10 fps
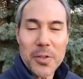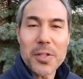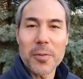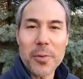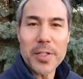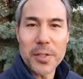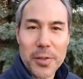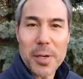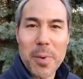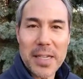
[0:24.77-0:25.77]
using the phrase
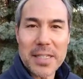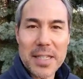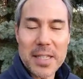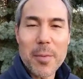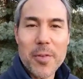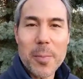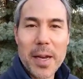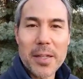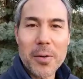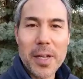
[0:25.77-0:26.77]
learning mindset. Some of you
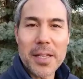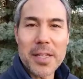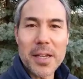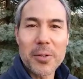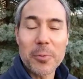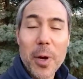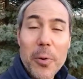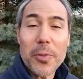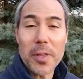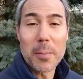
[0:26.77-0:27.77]
might know it as a
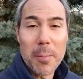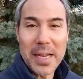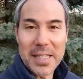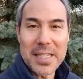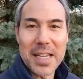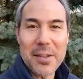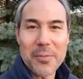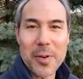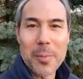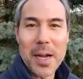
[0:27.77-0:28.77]
growth
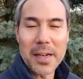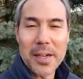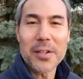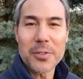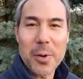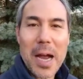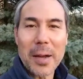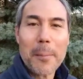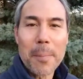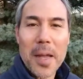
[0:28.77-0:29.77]
mindset from Carol Dweck.